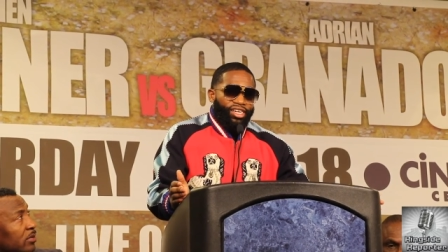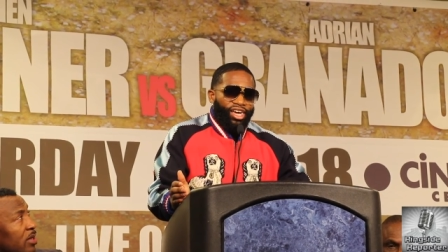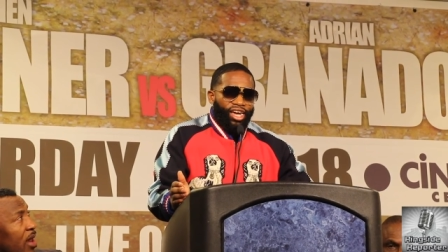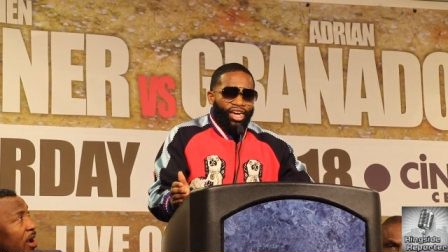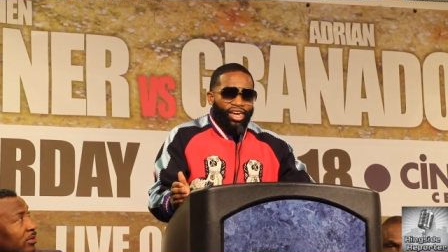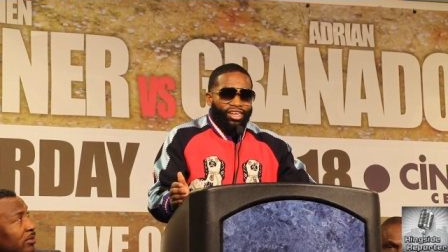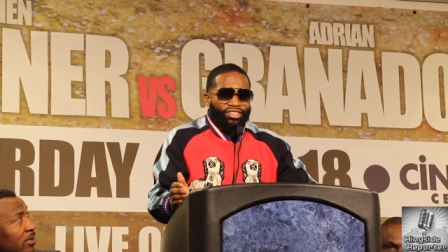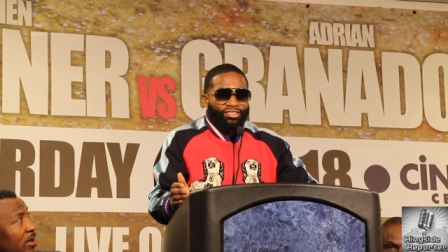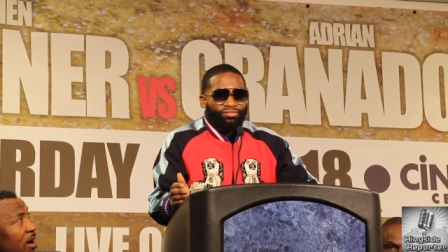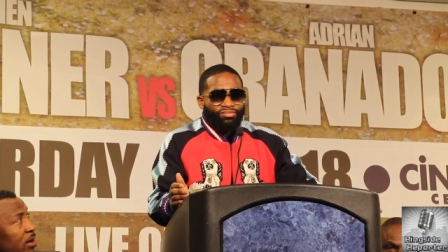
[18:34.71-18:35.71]

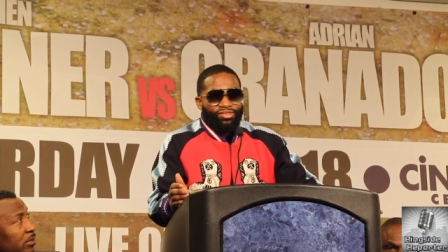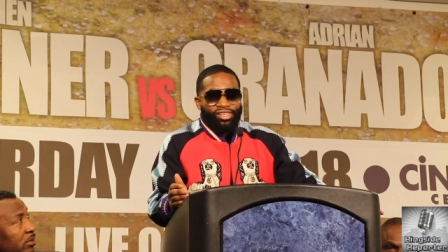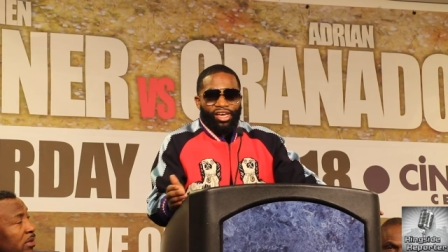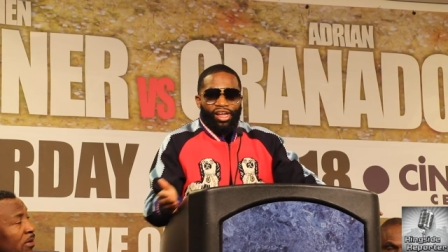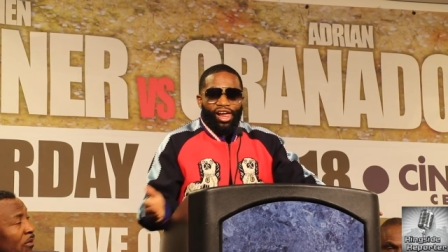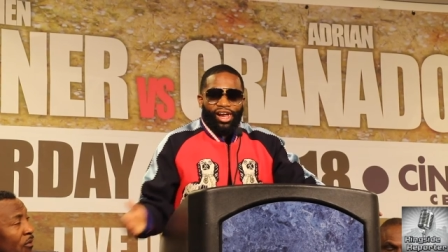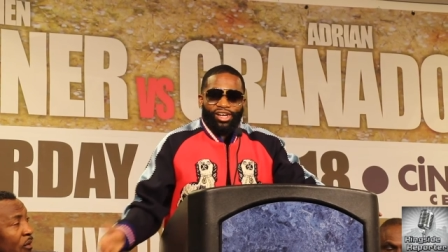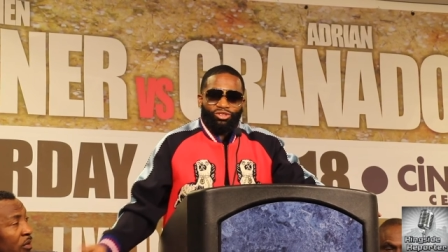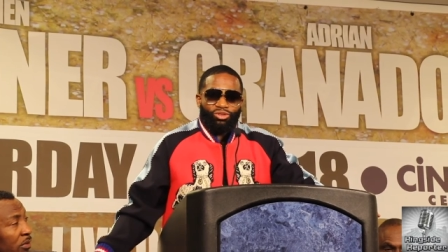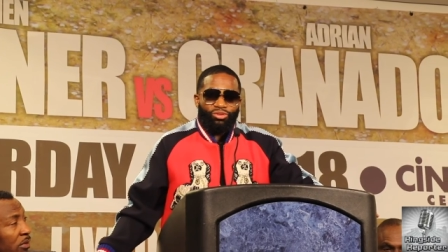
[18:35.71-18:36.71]
And
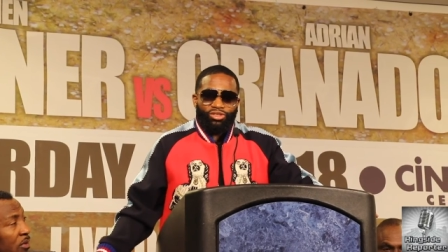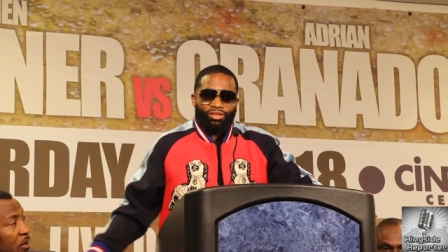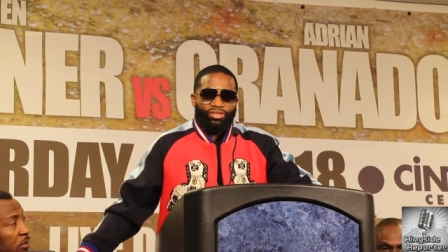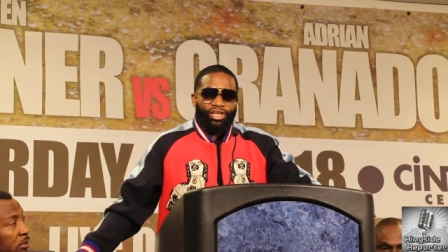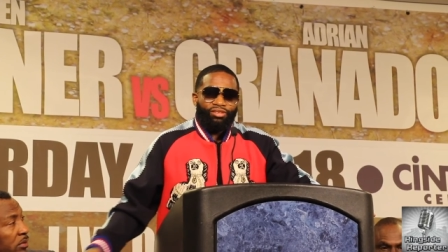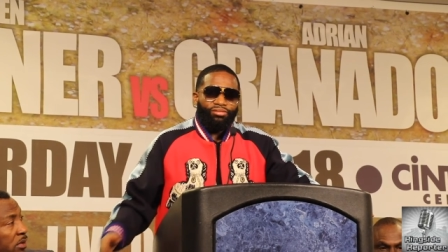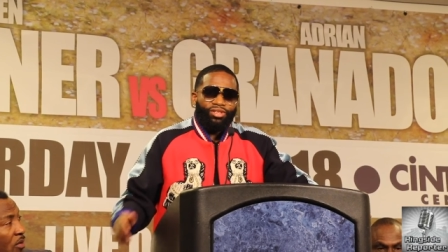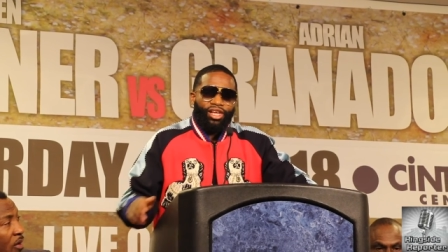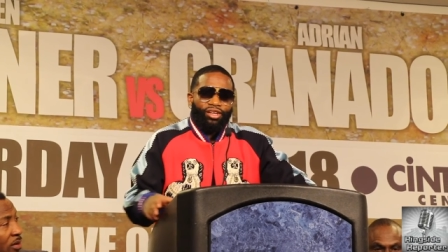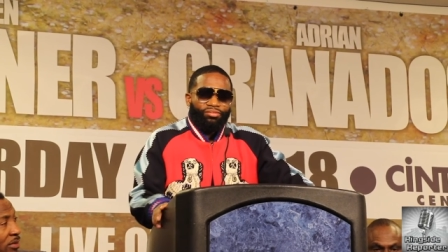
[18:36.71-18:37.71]
Andrew sometimes would be
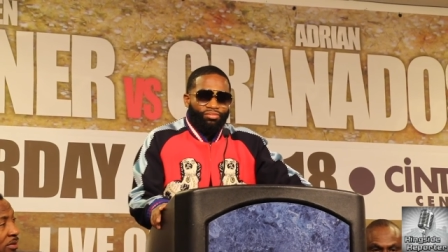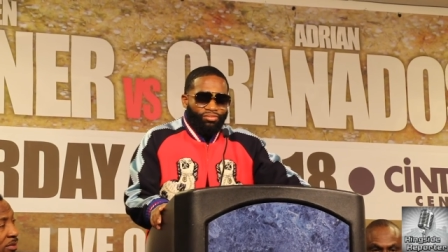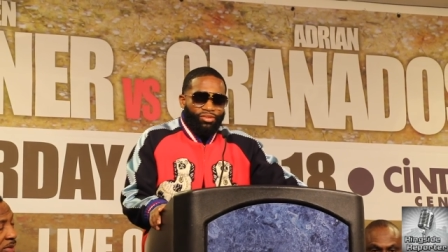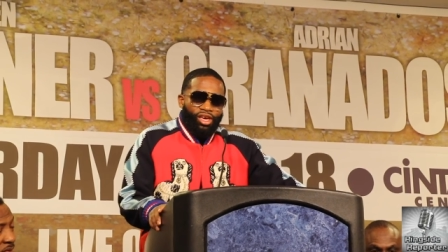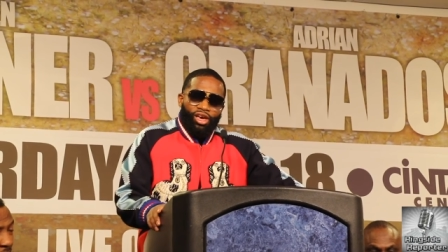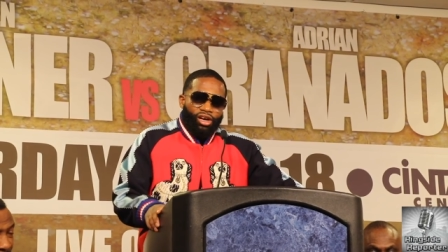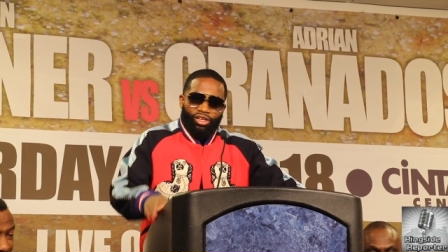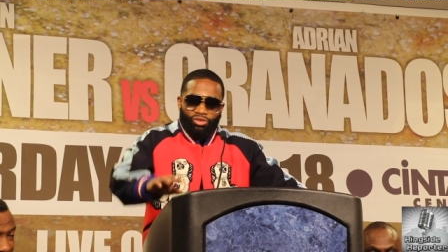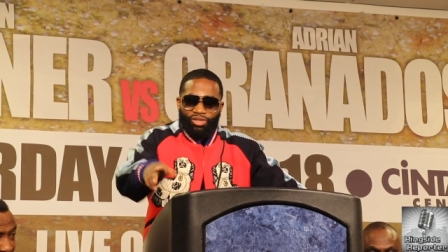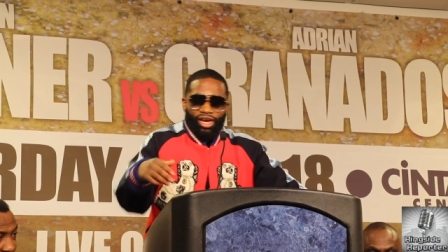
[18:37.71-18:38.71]
like,
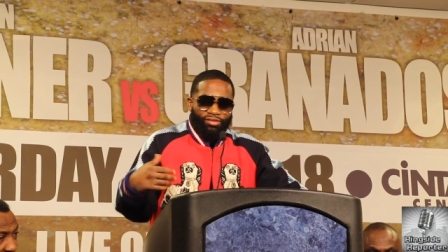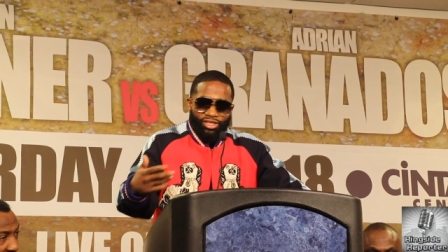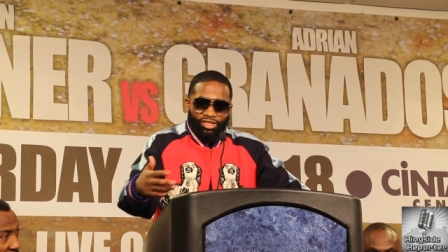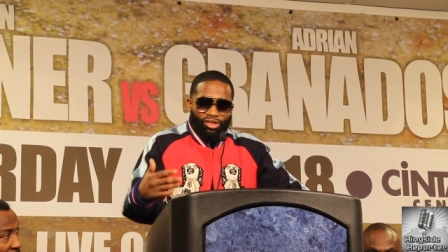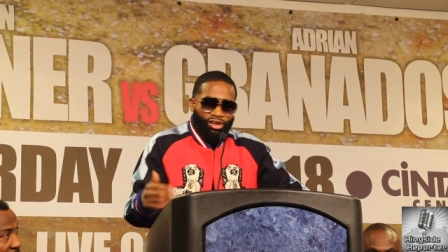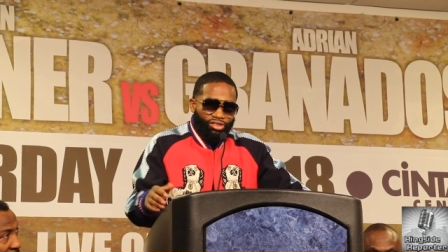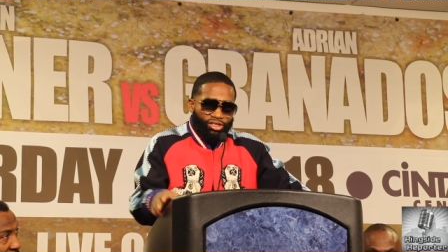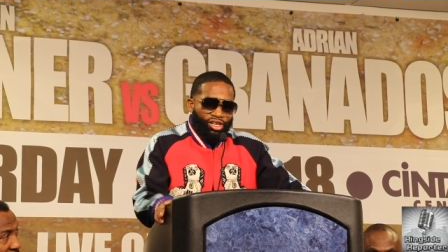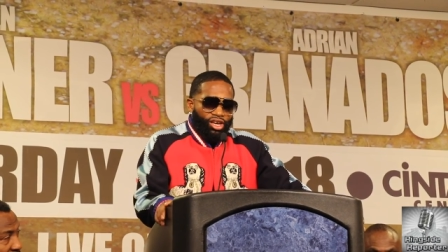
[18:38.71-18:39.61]
because we have these talks.